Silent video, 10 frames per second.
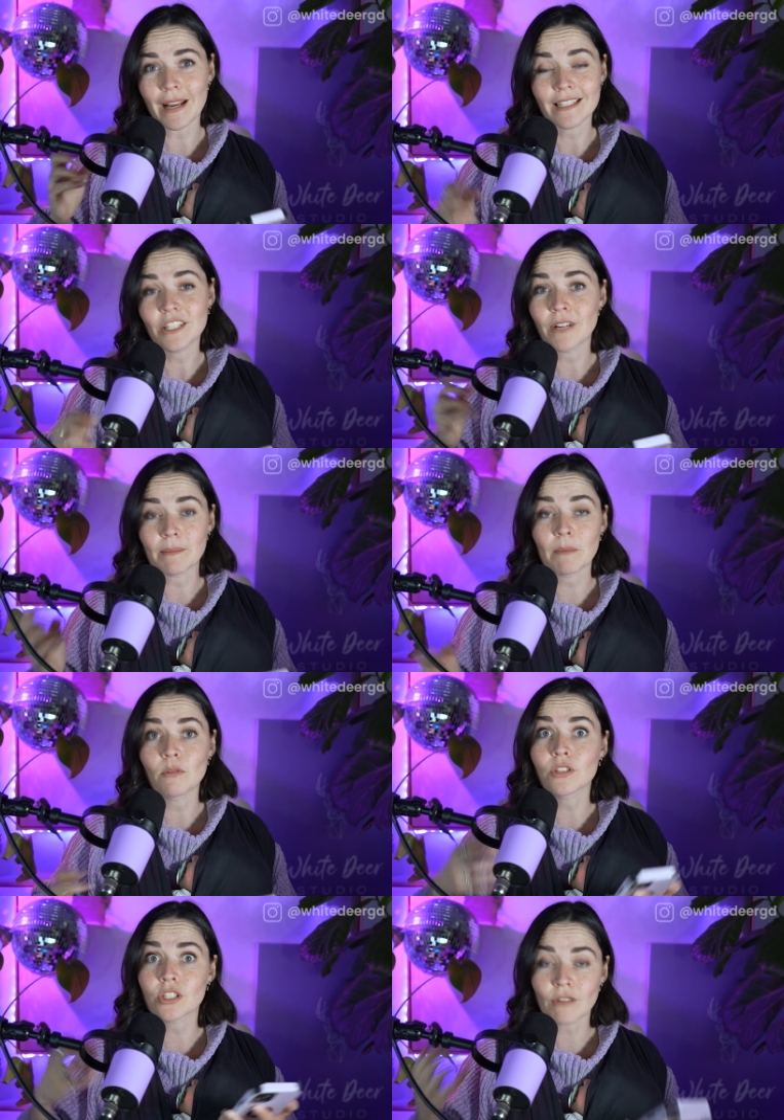way to direct
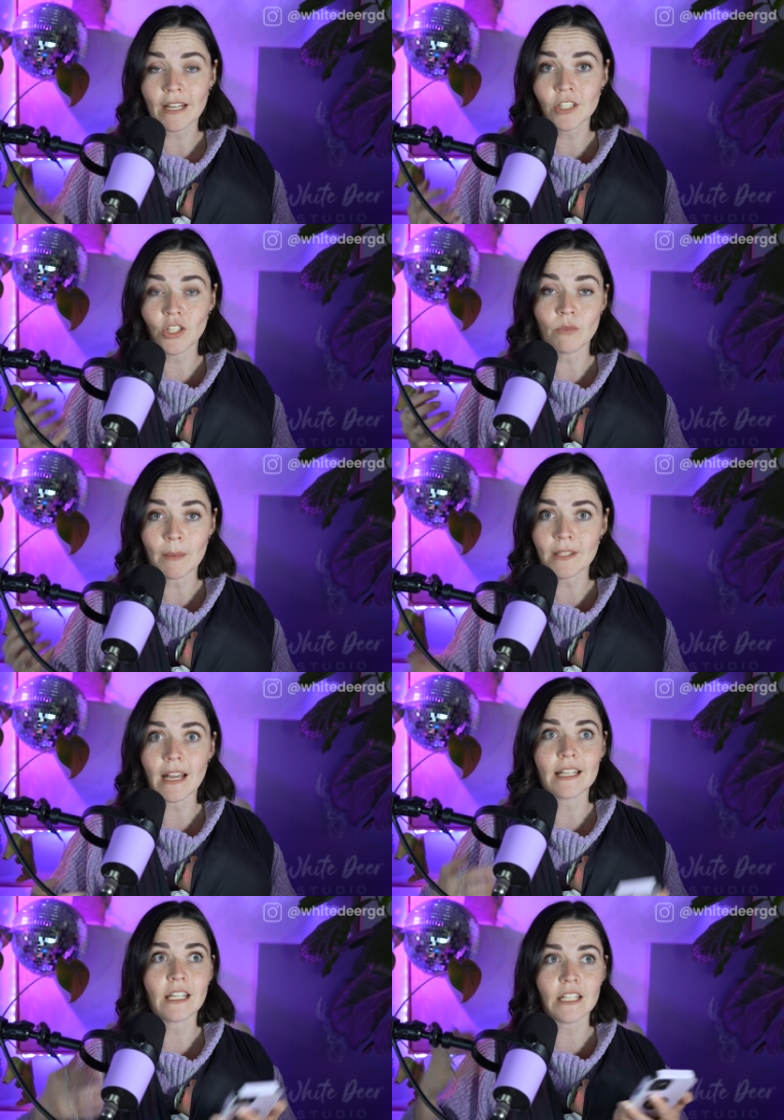people straight to your
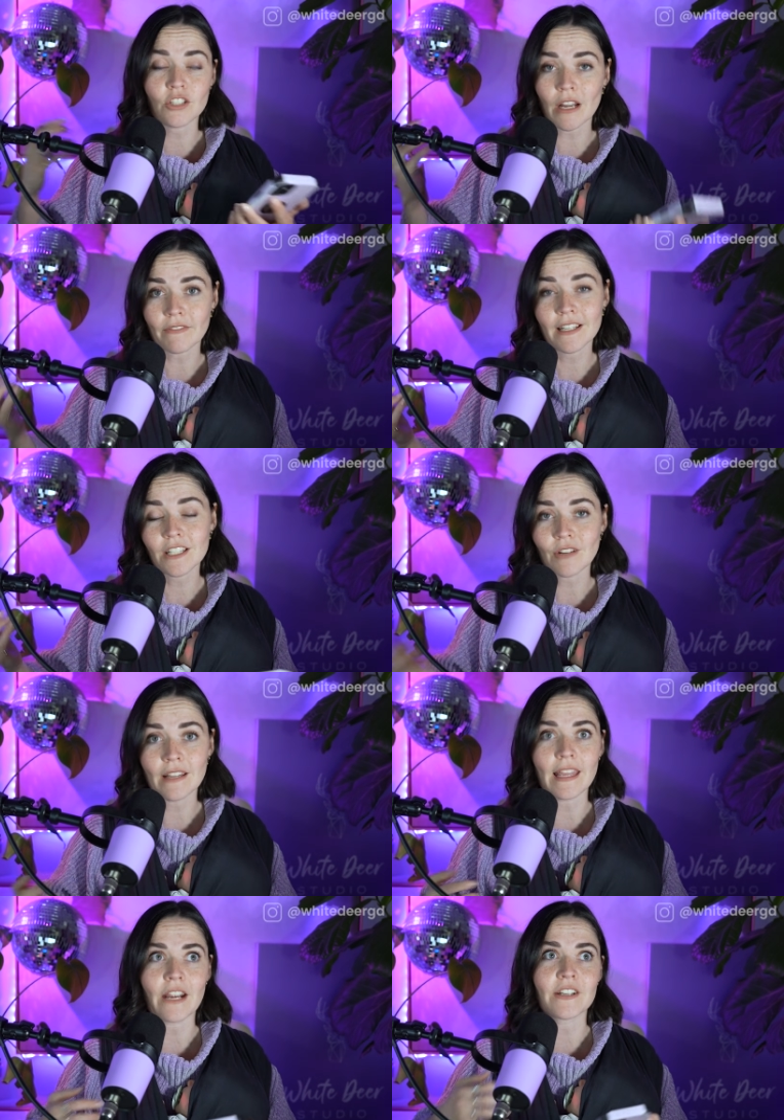website, get traffic
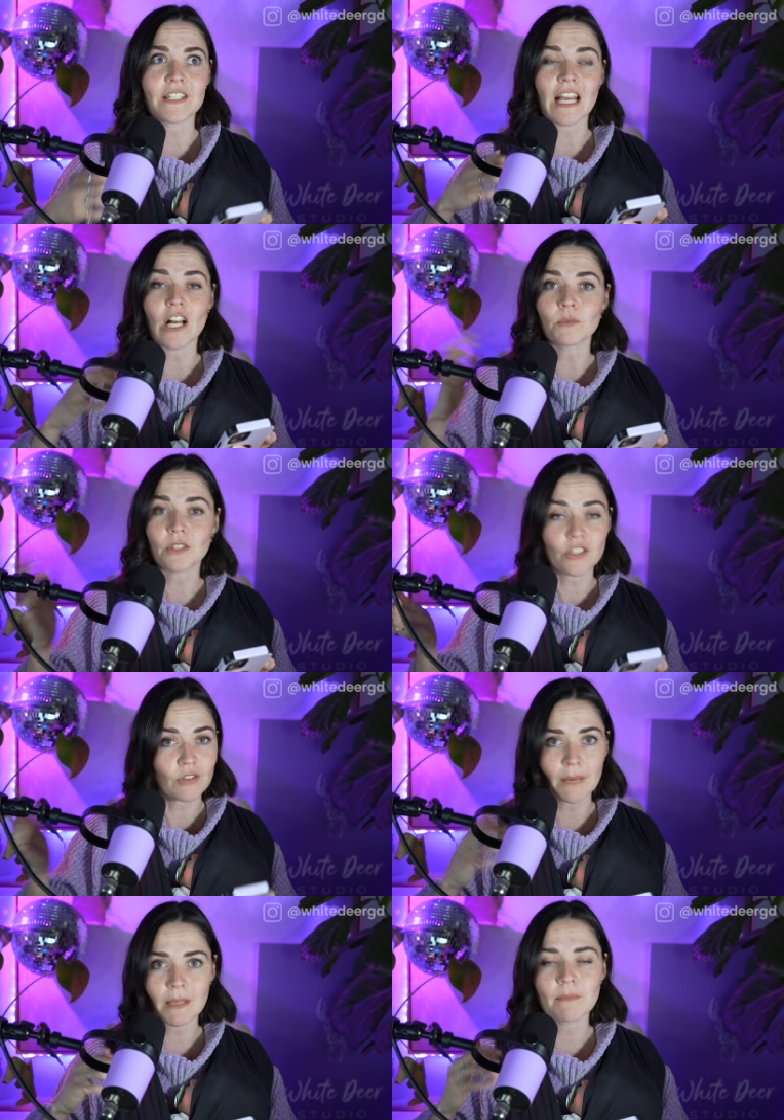straight there, and to help to
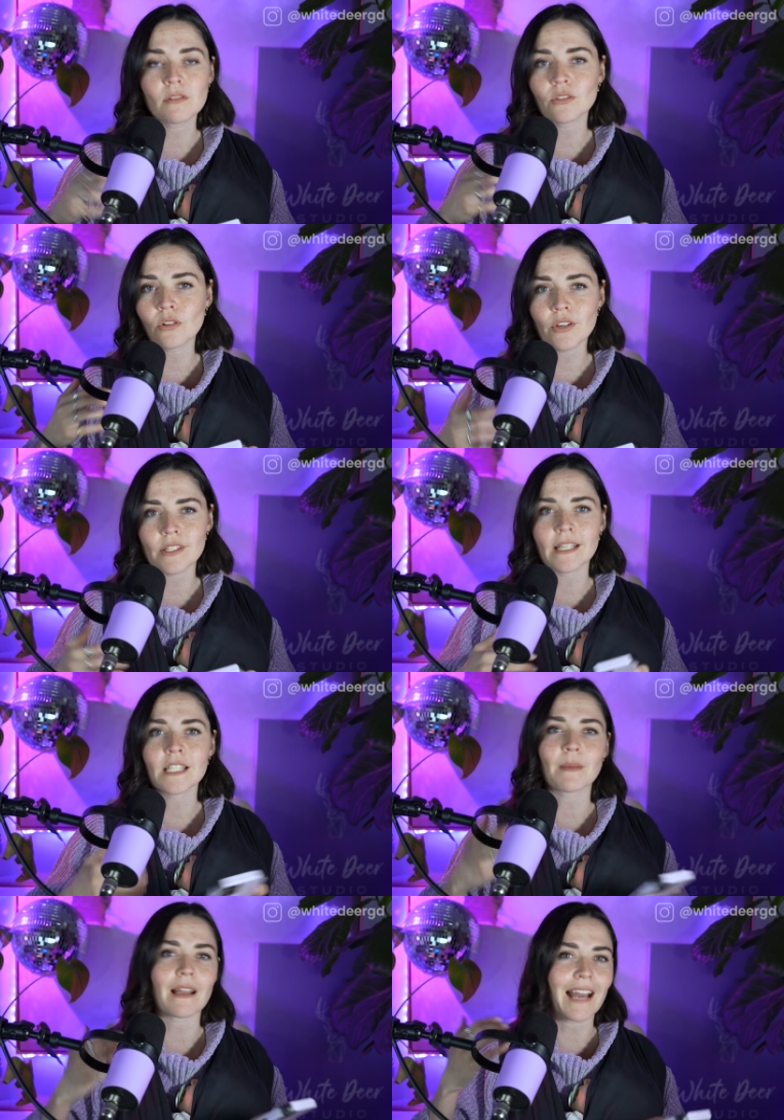track people and all those
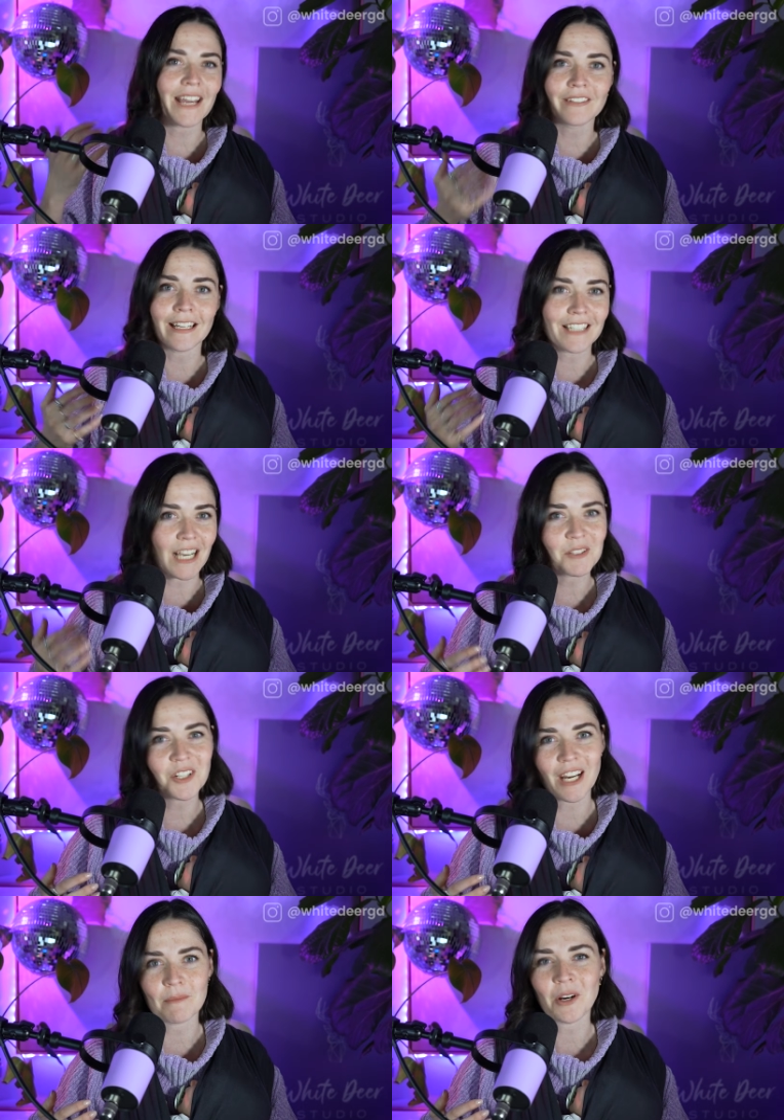things. But I haven't had time to
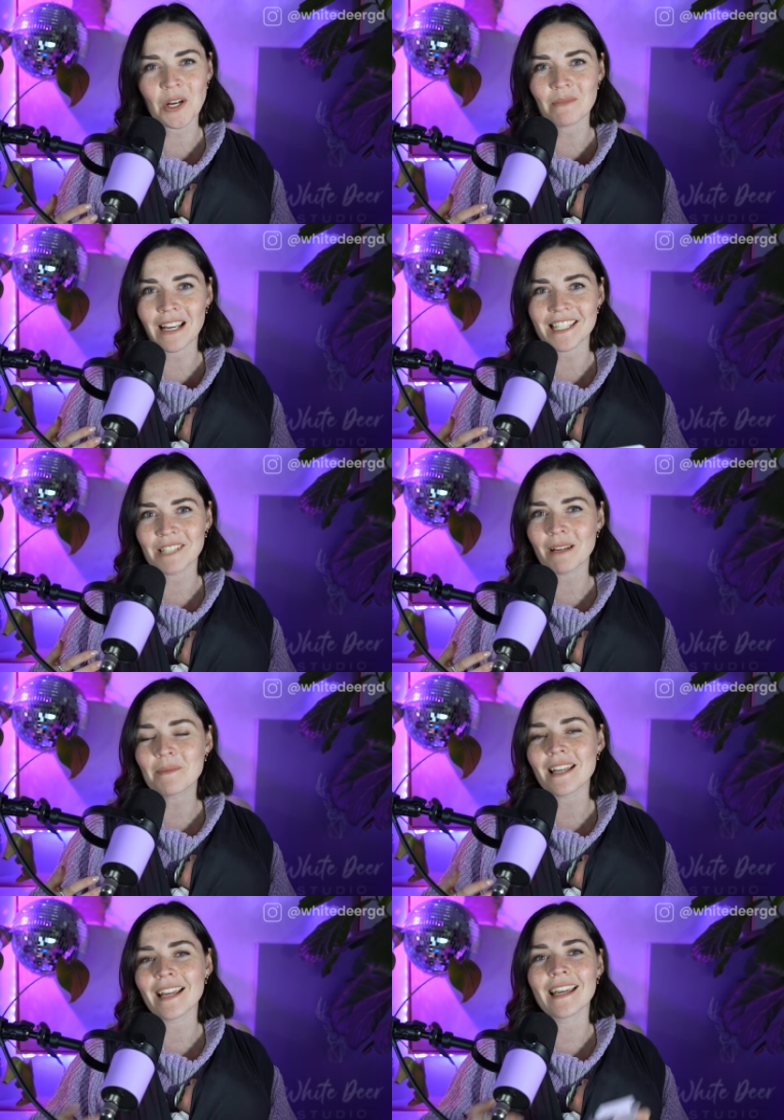create my own custom
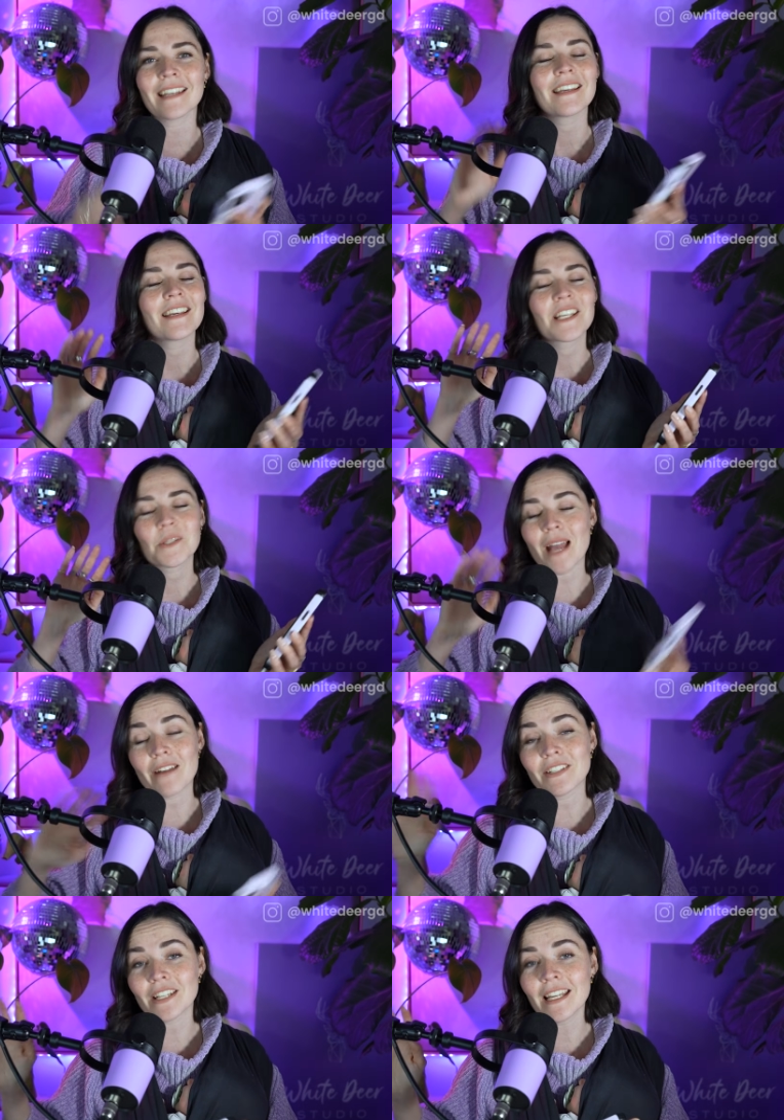website yet, so I
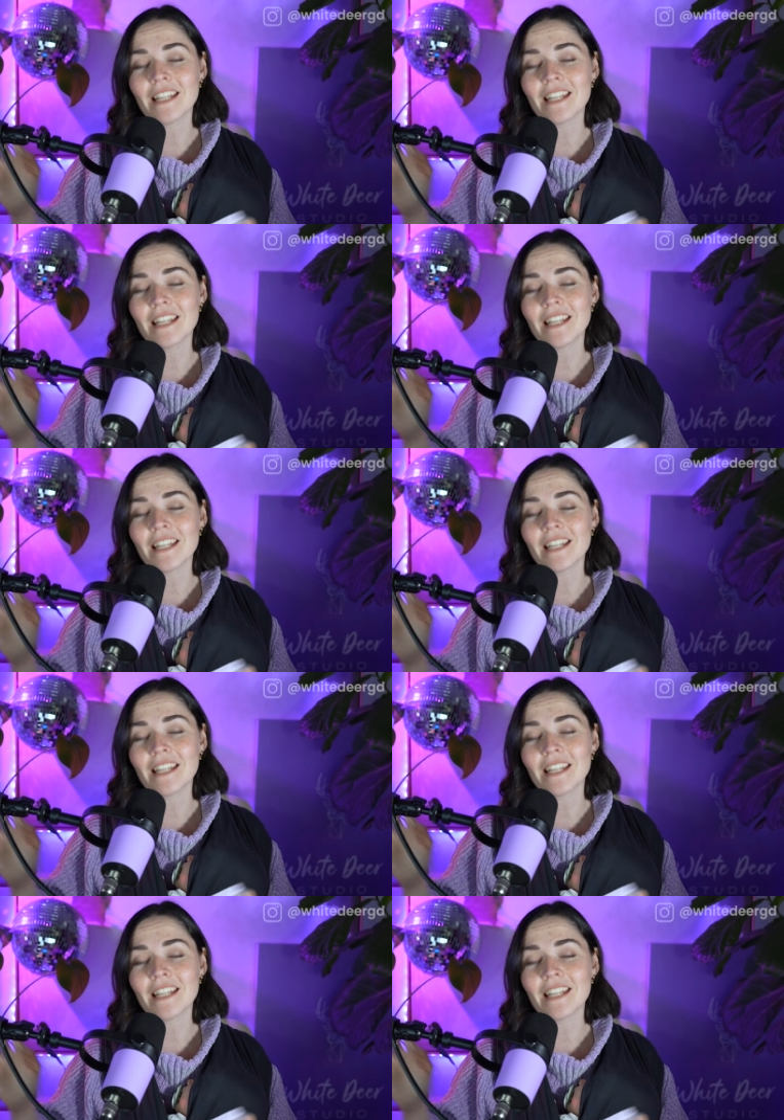haven't done